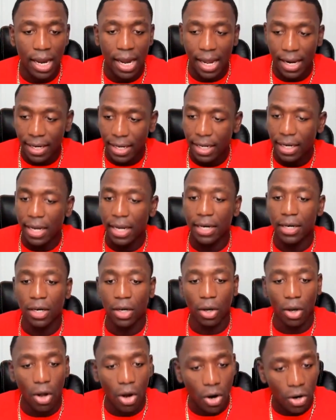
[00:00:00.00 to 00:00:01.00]
And then in the
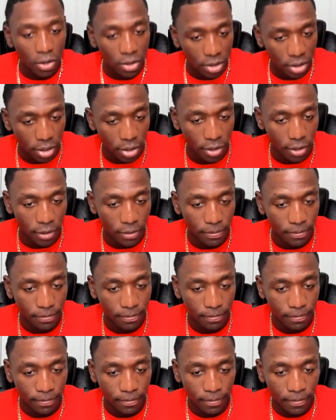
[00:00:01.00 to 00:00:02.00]
long term,
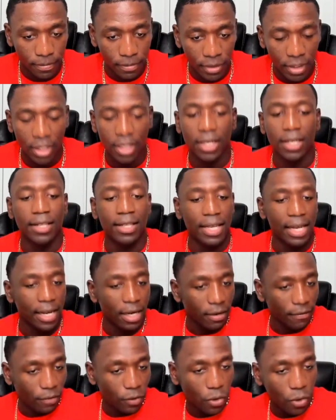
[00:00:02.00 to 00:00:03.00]

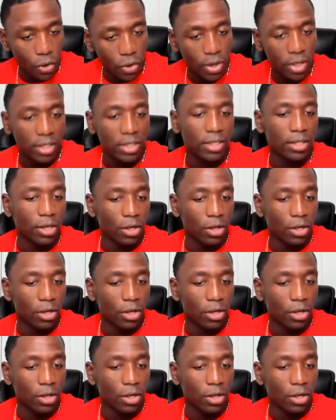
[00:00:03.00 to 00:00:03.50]
then of course